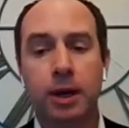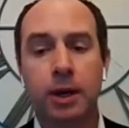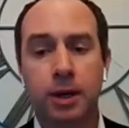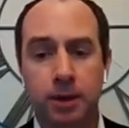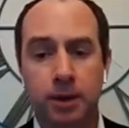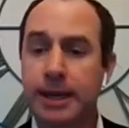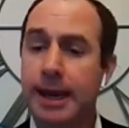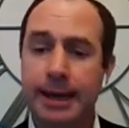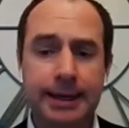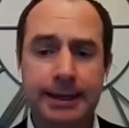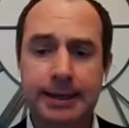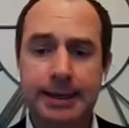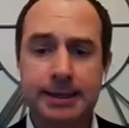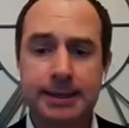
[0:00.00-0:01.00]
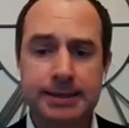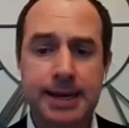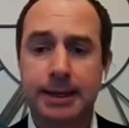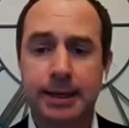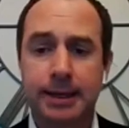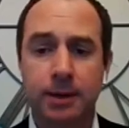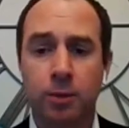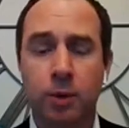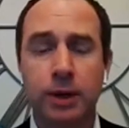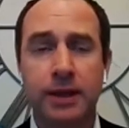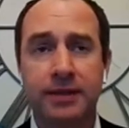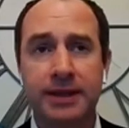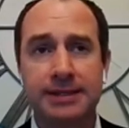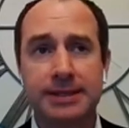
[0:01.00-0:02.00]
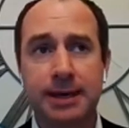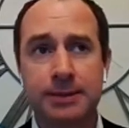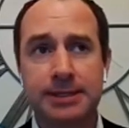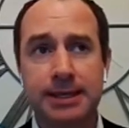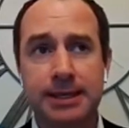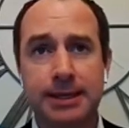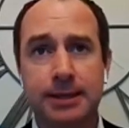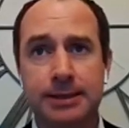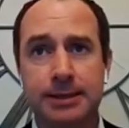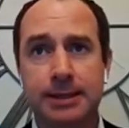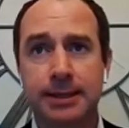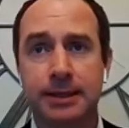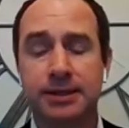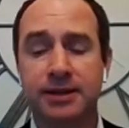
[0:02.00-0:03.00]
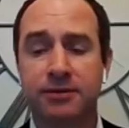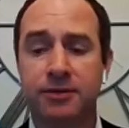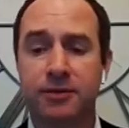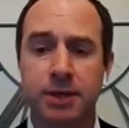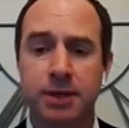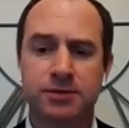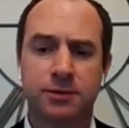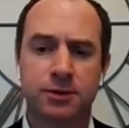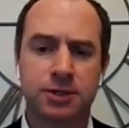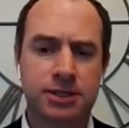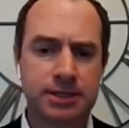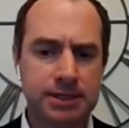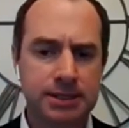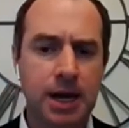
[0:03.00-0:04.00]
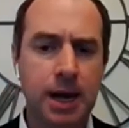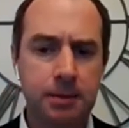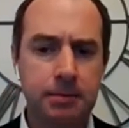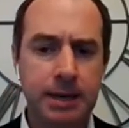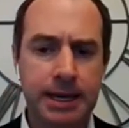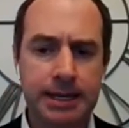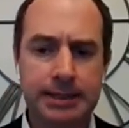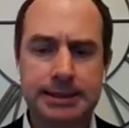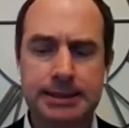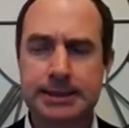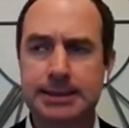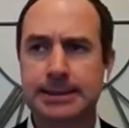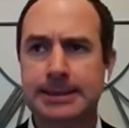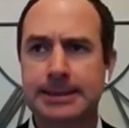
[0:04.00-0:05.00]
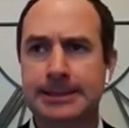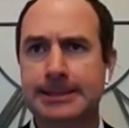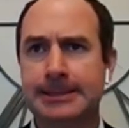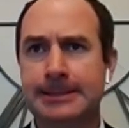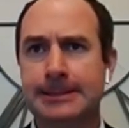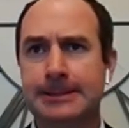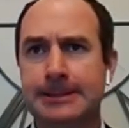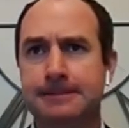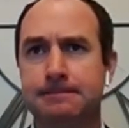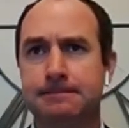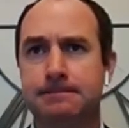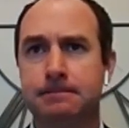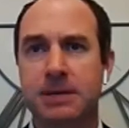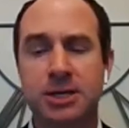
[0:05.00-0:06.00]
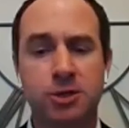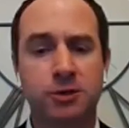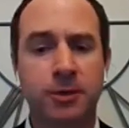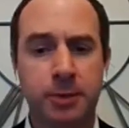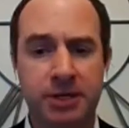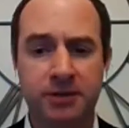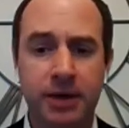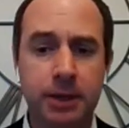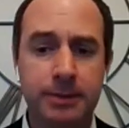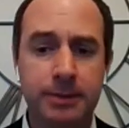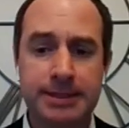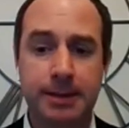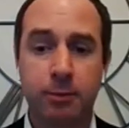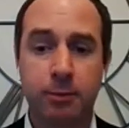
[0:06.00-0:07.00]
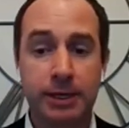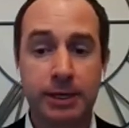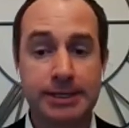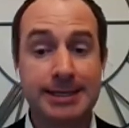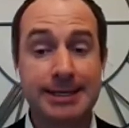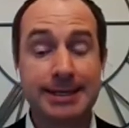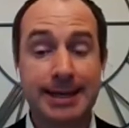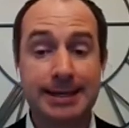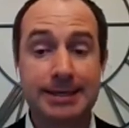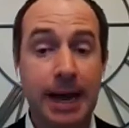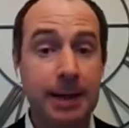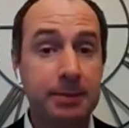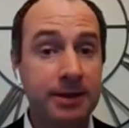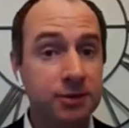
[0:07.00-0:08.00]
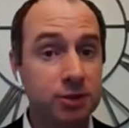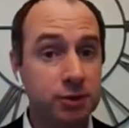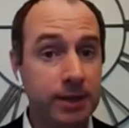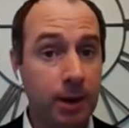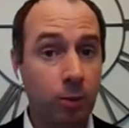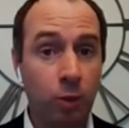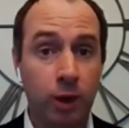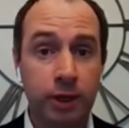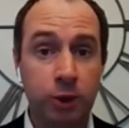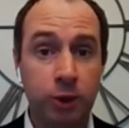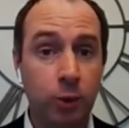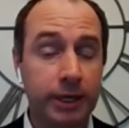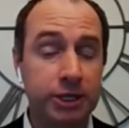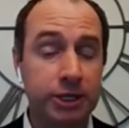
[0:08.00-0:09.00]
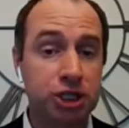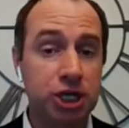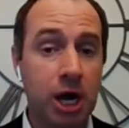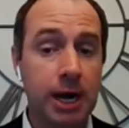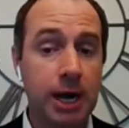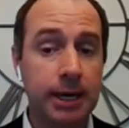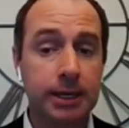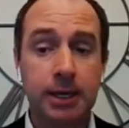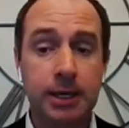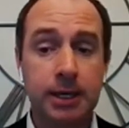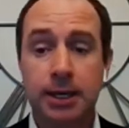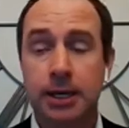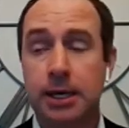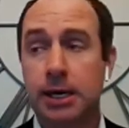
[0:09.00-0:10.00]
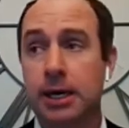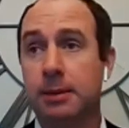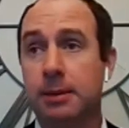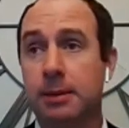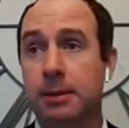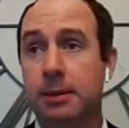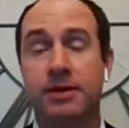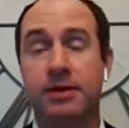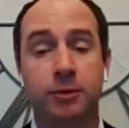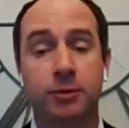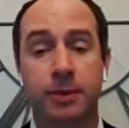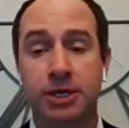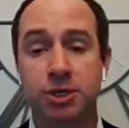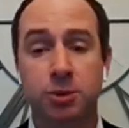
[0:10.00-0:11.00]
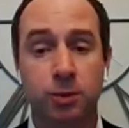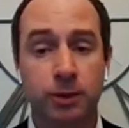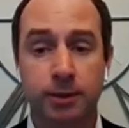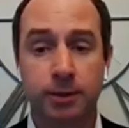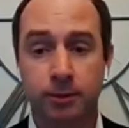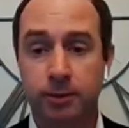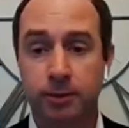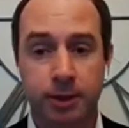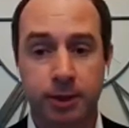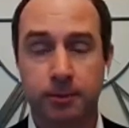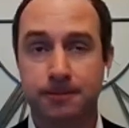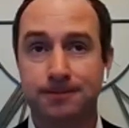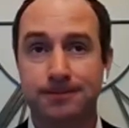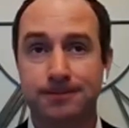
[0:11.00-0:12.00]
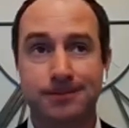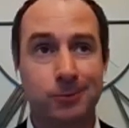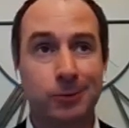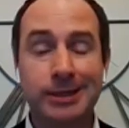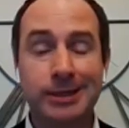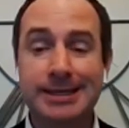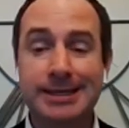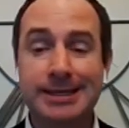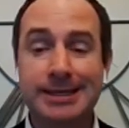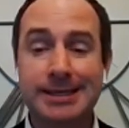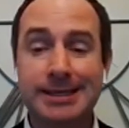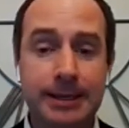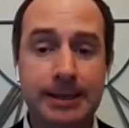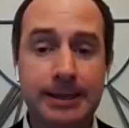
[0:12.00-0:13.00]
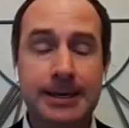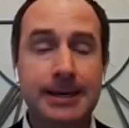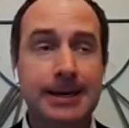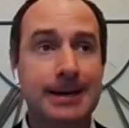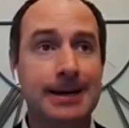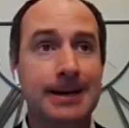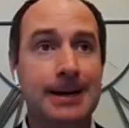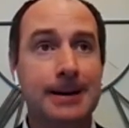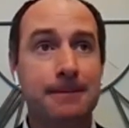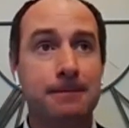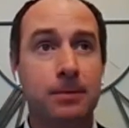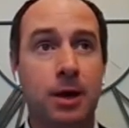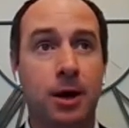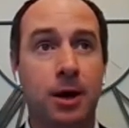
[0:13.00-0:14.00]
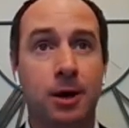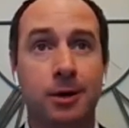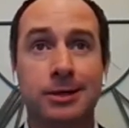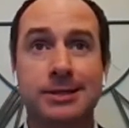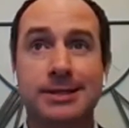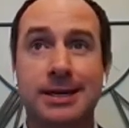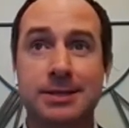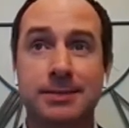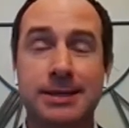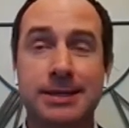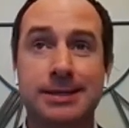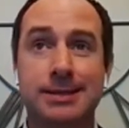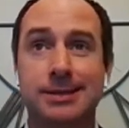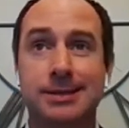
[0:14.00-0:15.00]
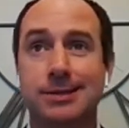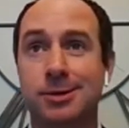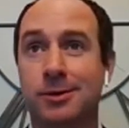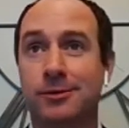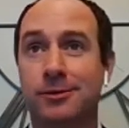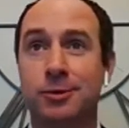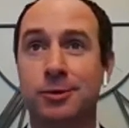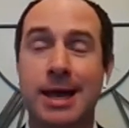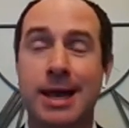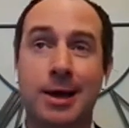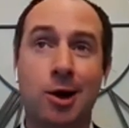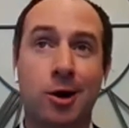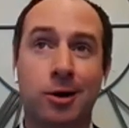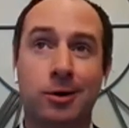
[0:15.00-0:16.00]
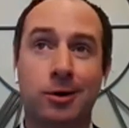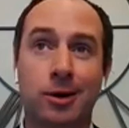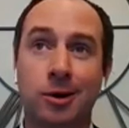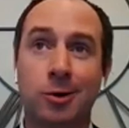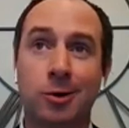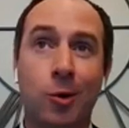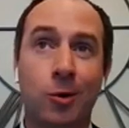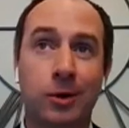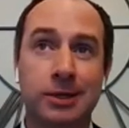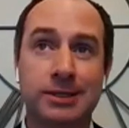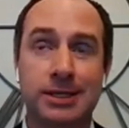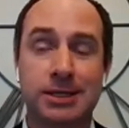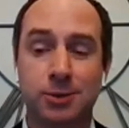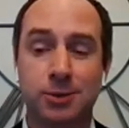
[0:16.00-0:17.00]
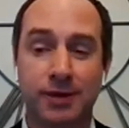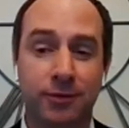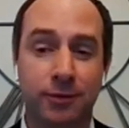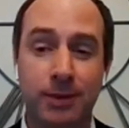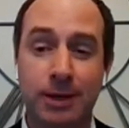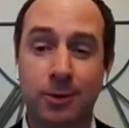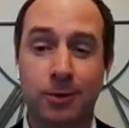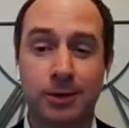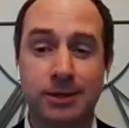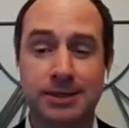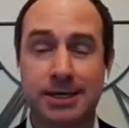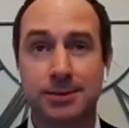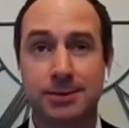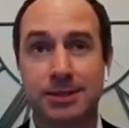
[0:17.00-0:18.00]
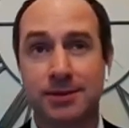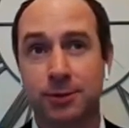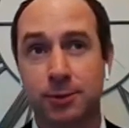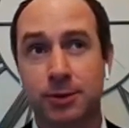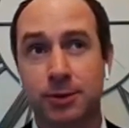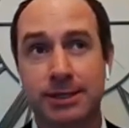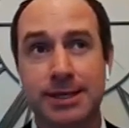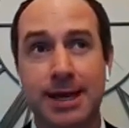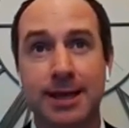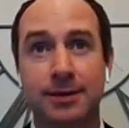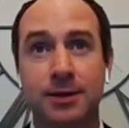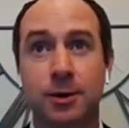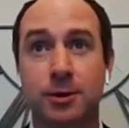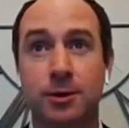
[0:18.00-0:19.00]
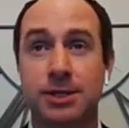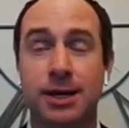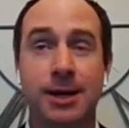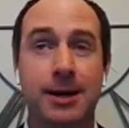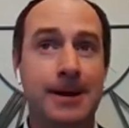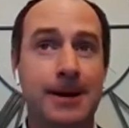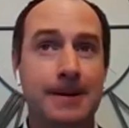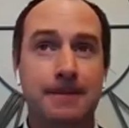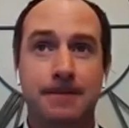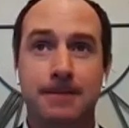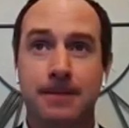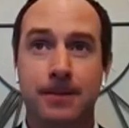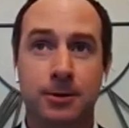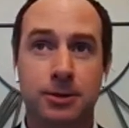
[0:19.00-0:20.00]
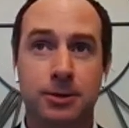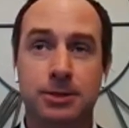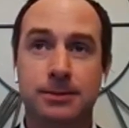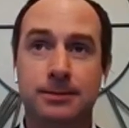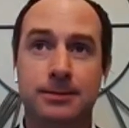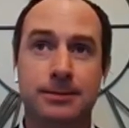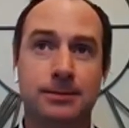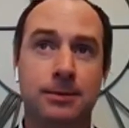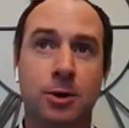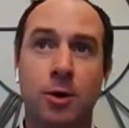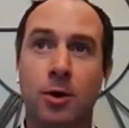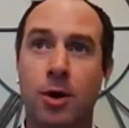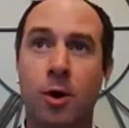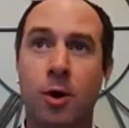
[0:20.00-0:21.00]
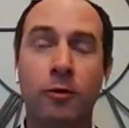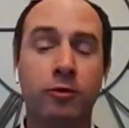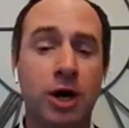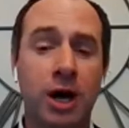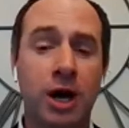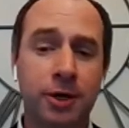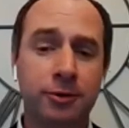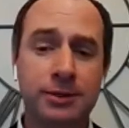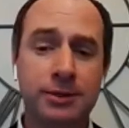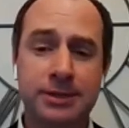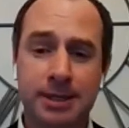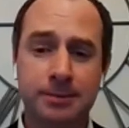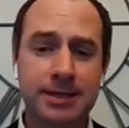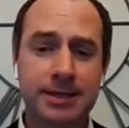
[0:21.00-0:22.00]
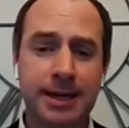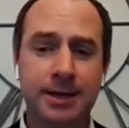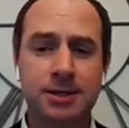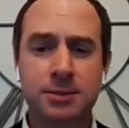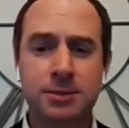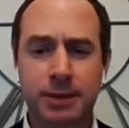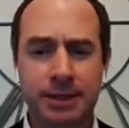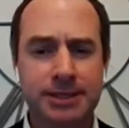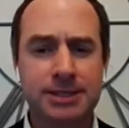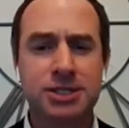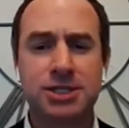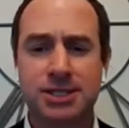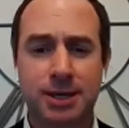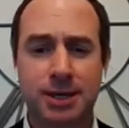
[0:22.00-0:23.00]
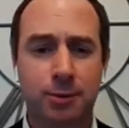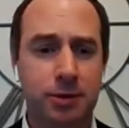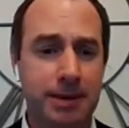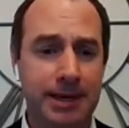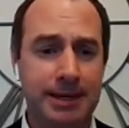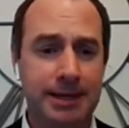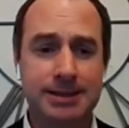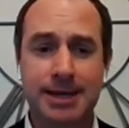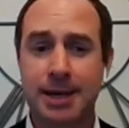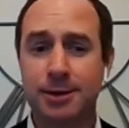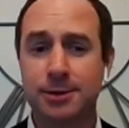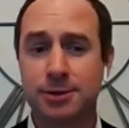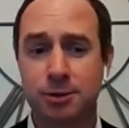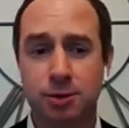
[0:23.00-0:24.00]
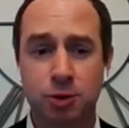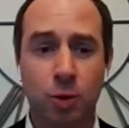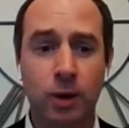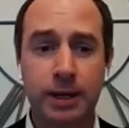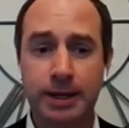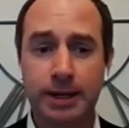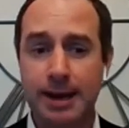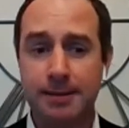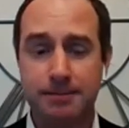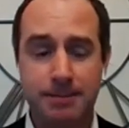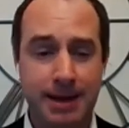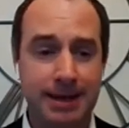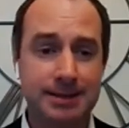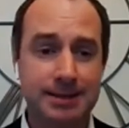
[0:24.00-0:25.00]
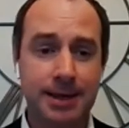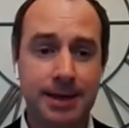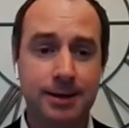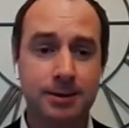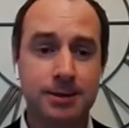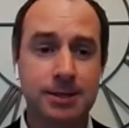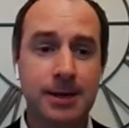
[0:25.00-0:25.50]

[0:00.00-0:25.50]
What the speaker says: and yeah, and exactly. And one of the things that I would say is a little different from us versus a type-based measure from a development standpoint is, again, that type gives you that one quick shot of information, really simply. Our assessments. So if you take our core assessments, we have 3 core assessments. If you were to take those, there's over 100 subscales, but let's just stick with main scales. There's 28 main scales.